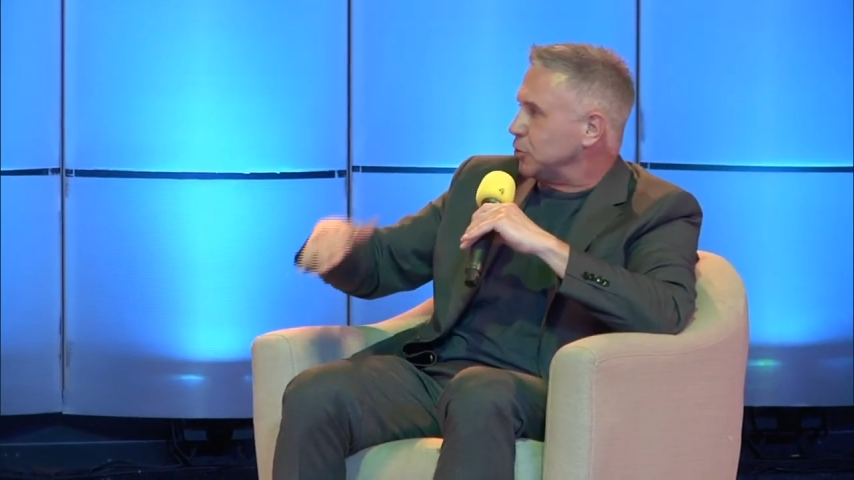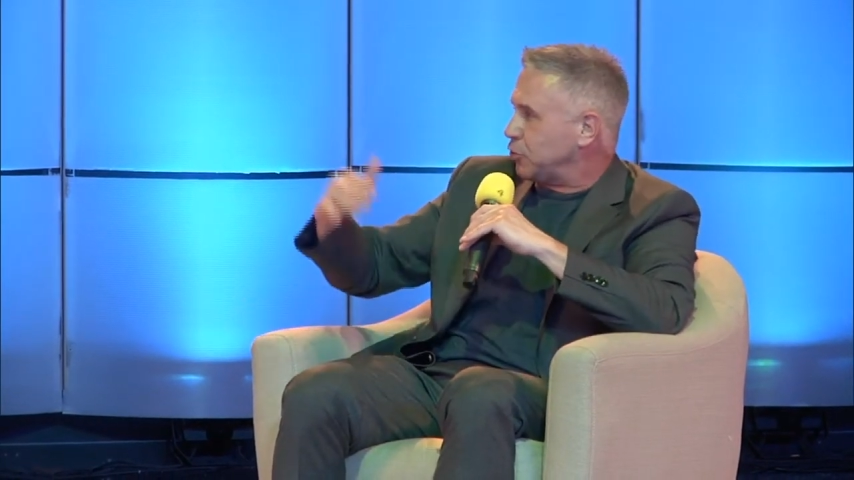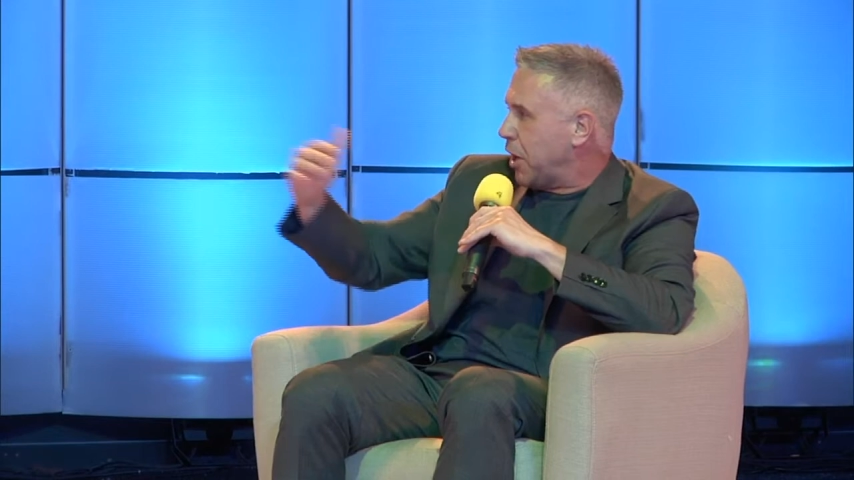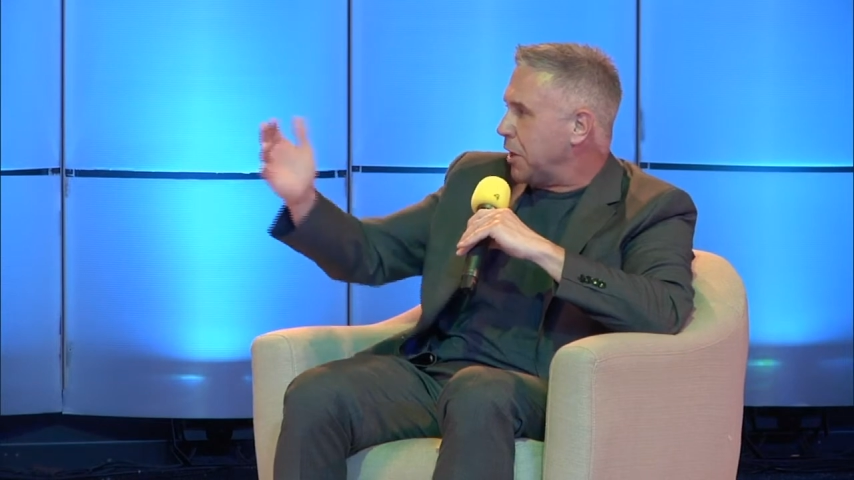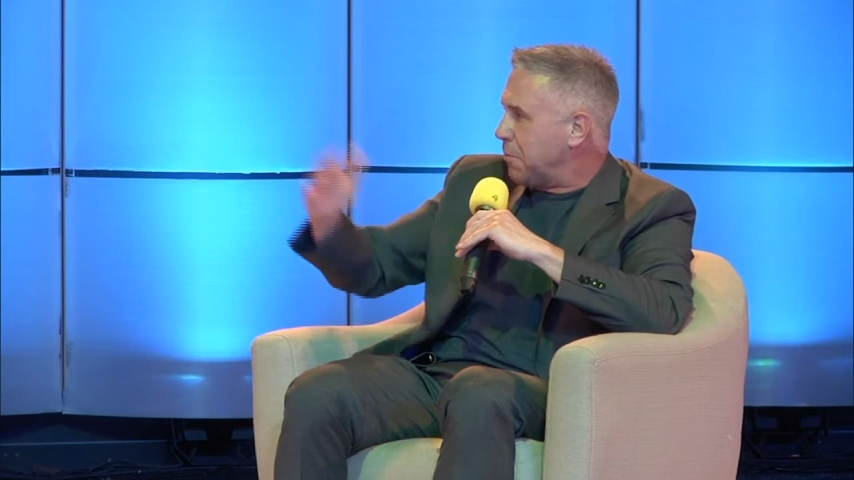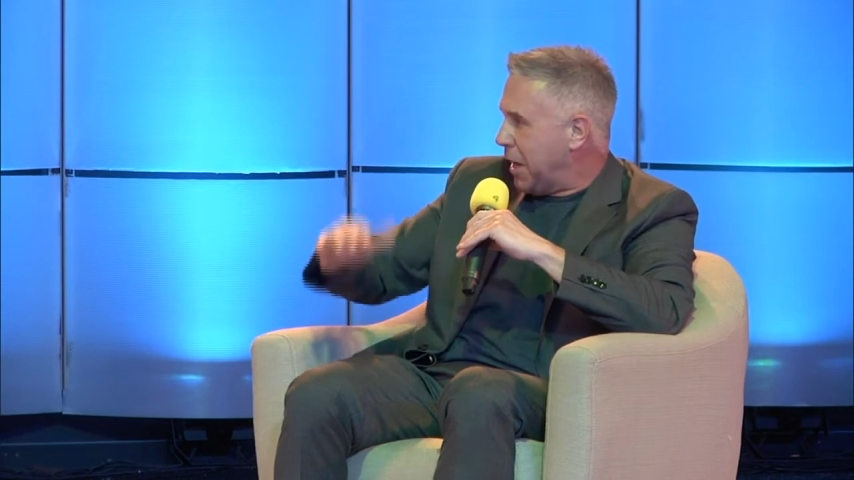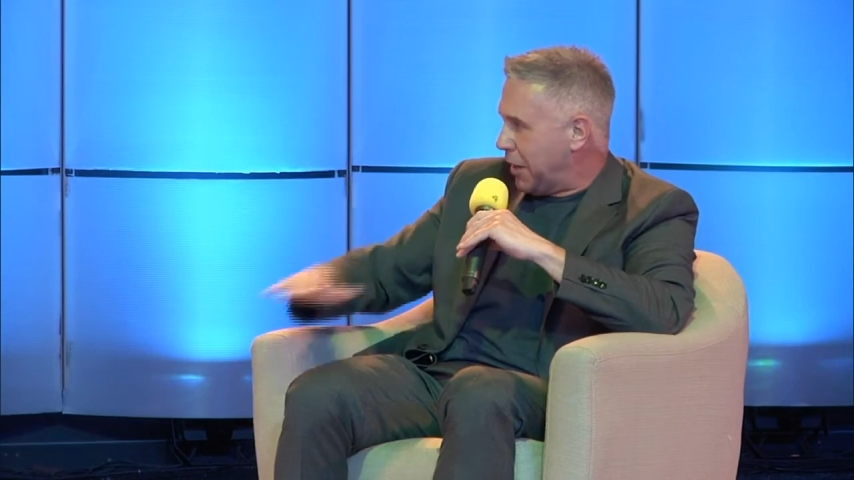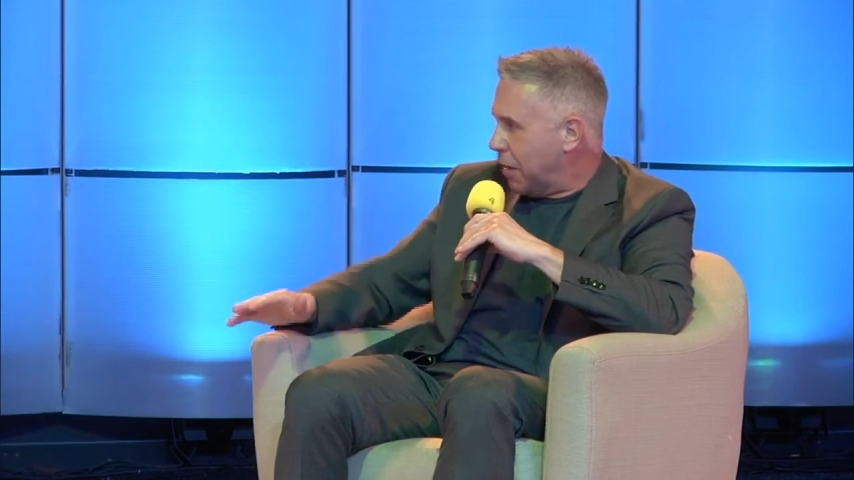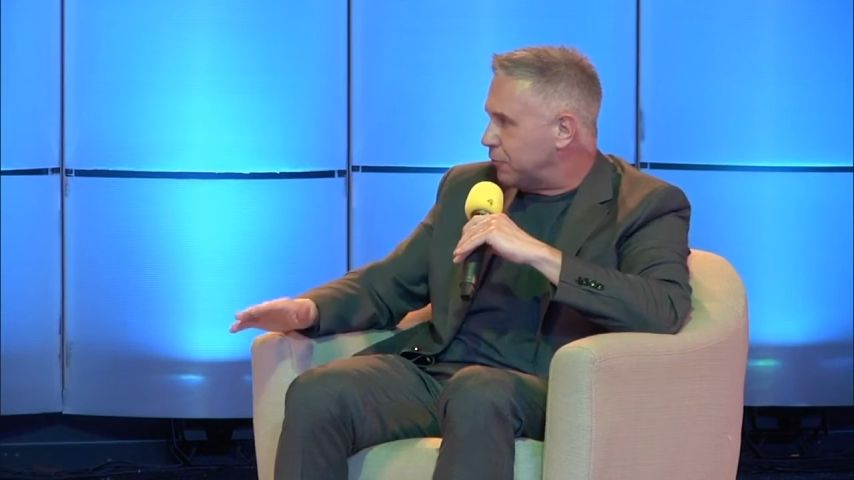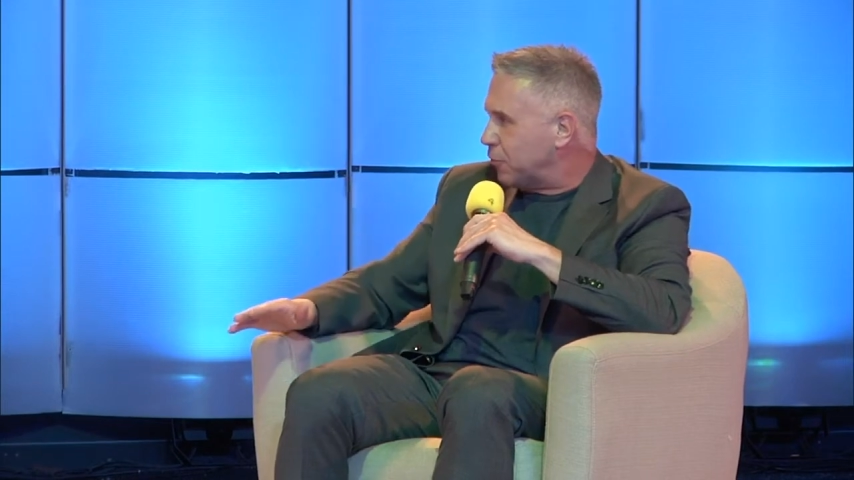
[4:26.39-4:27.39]
you're trying to
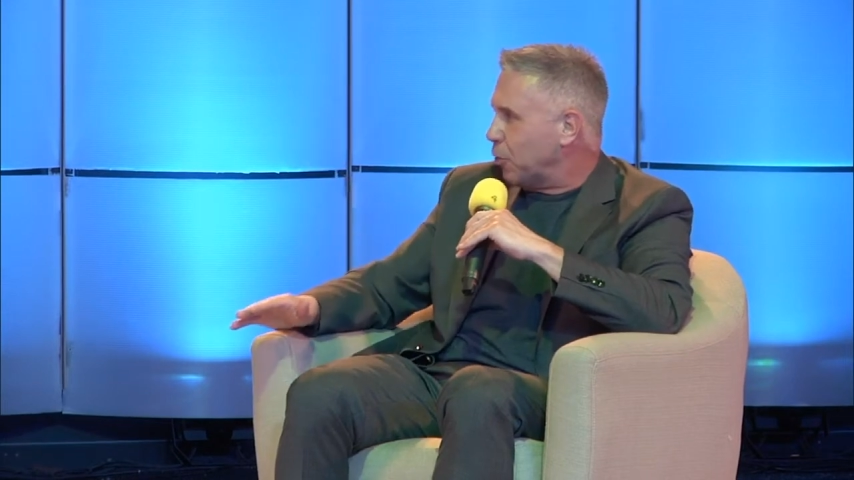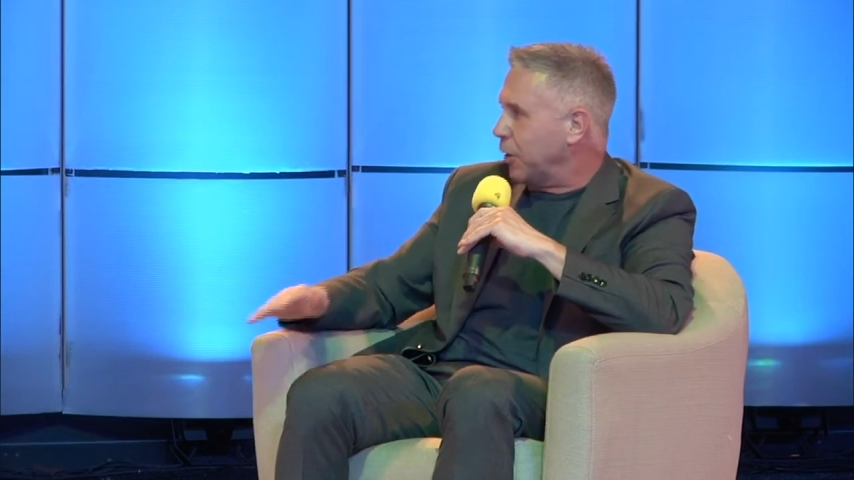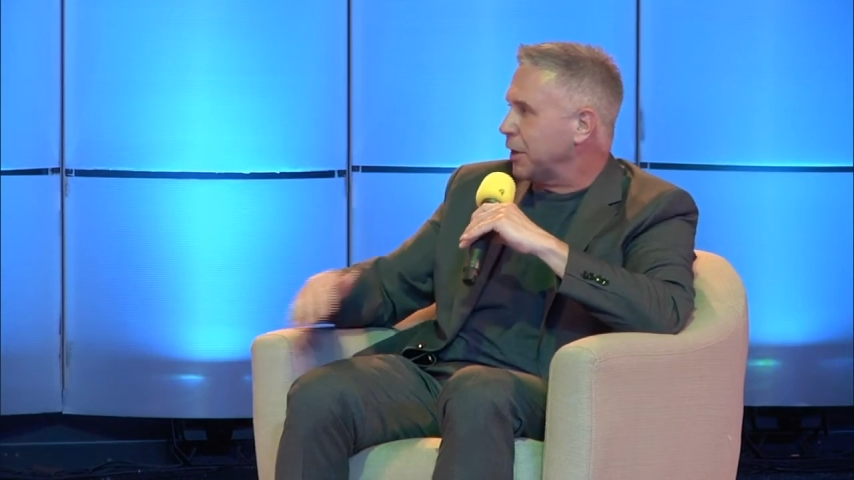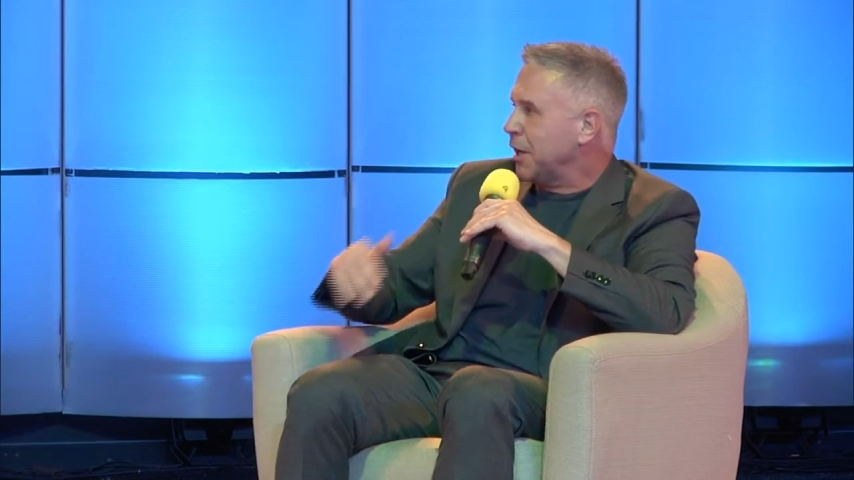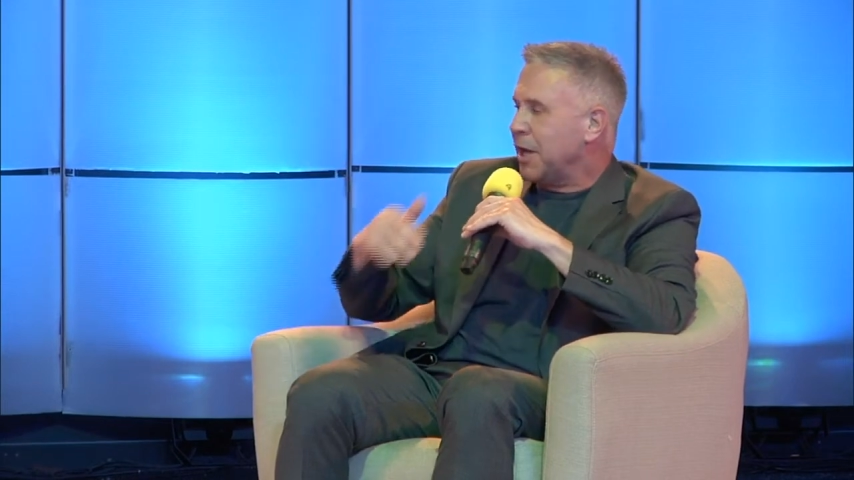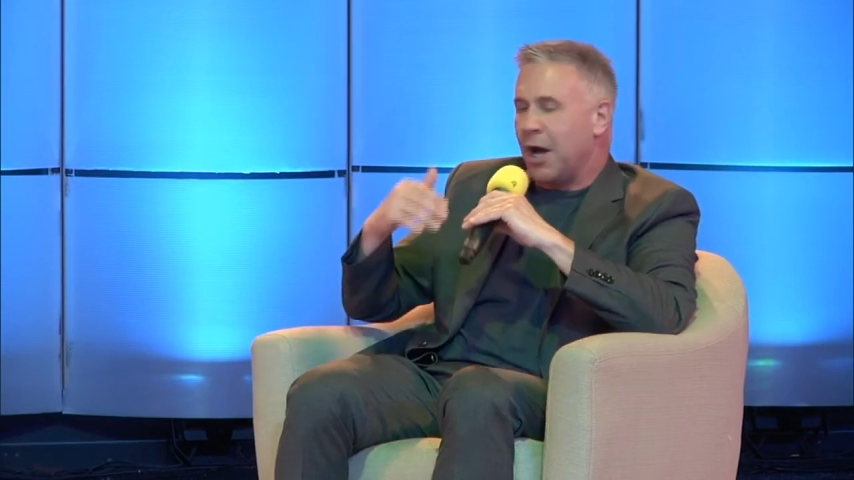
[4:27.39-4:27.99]
make up for it